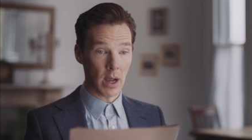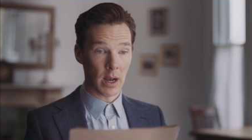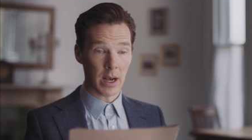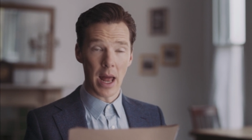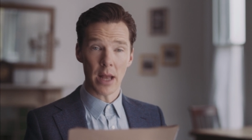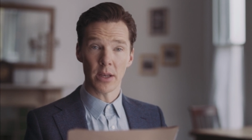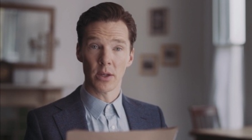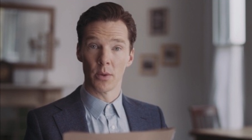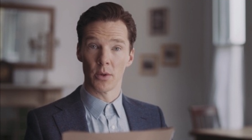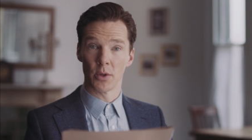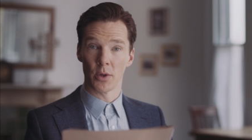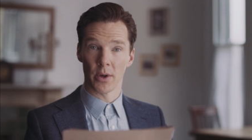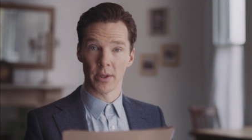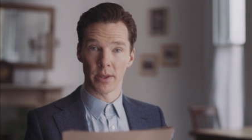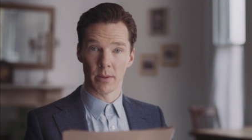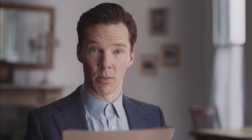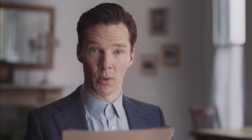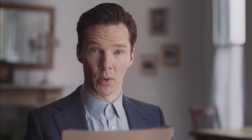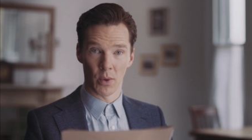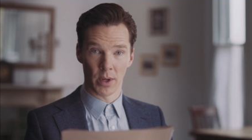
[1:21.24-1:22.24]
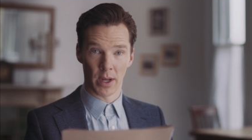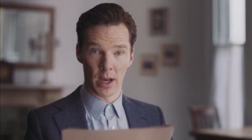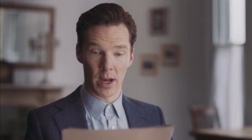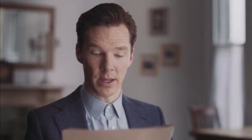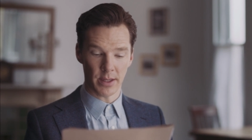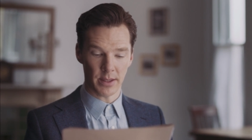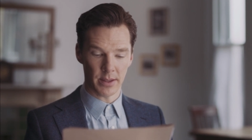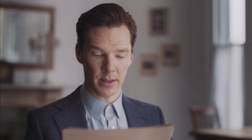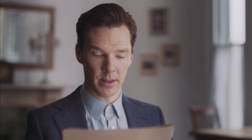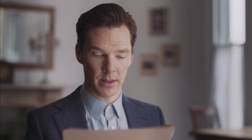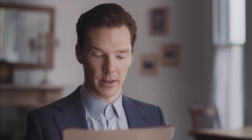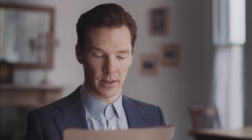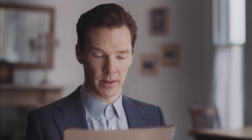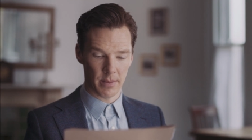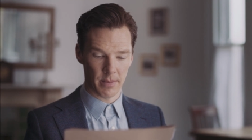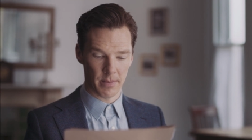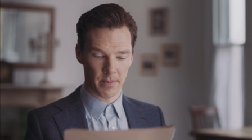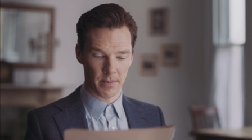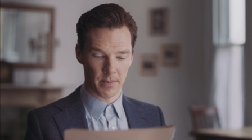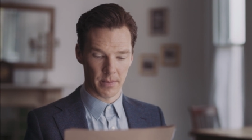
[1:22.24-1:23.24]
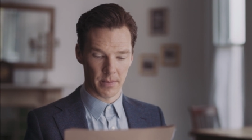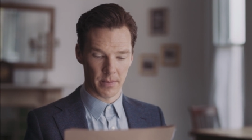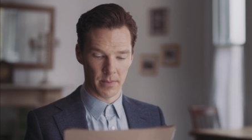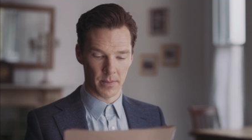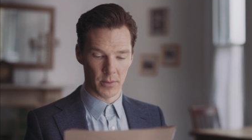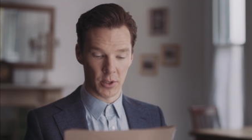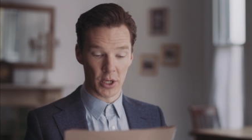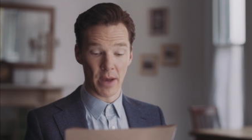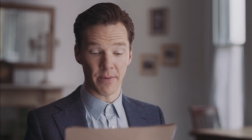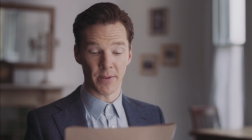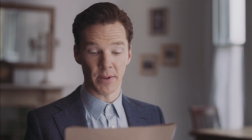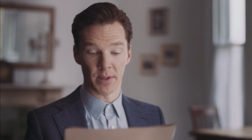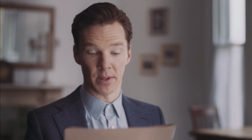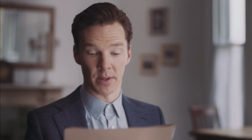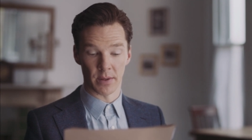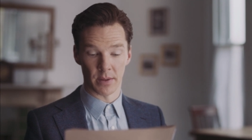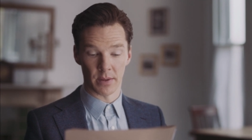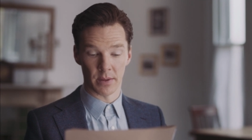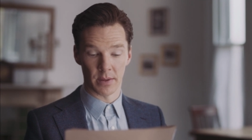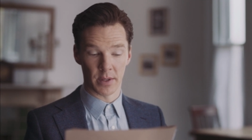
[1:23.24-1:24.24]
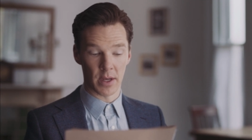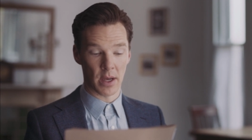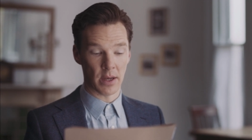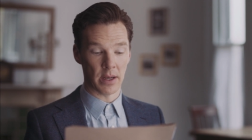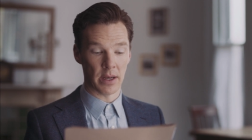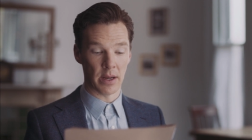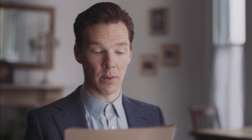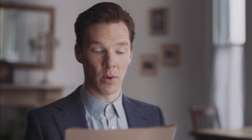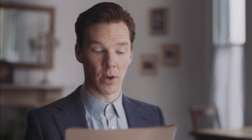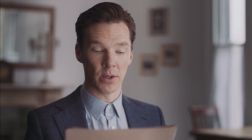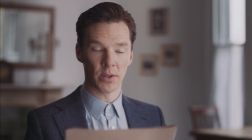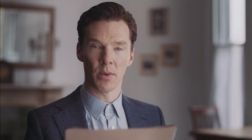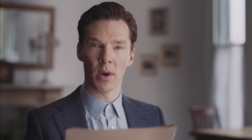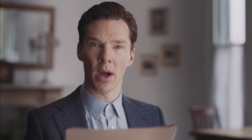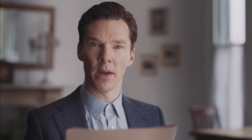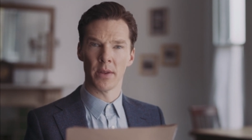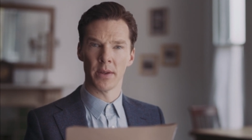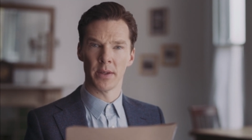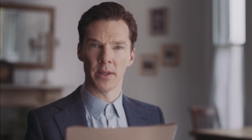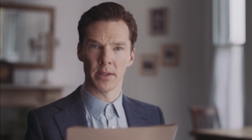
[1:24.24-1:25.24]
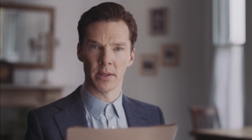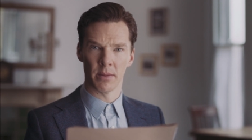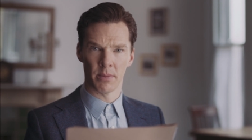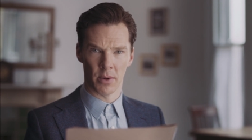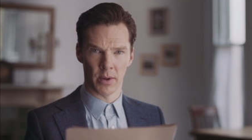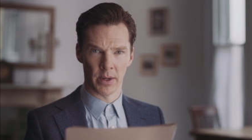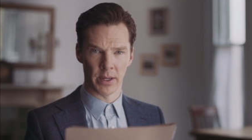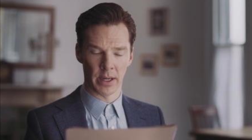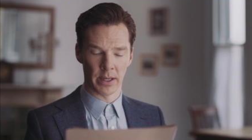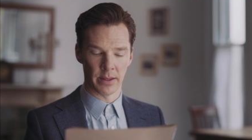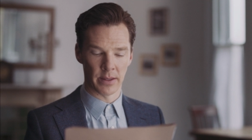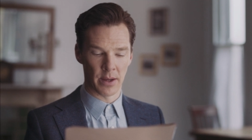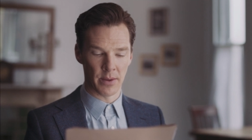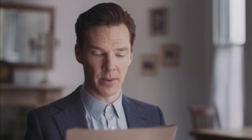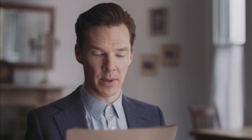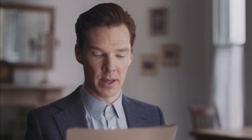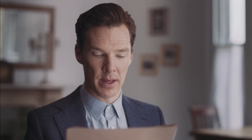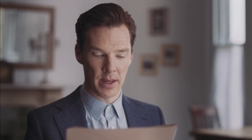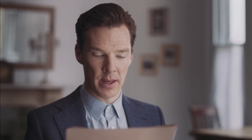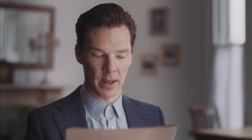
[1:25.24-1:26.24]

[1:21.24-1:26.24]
Glad you enjoyed the broadcast. Jefferson certainly was rather disappointing, though.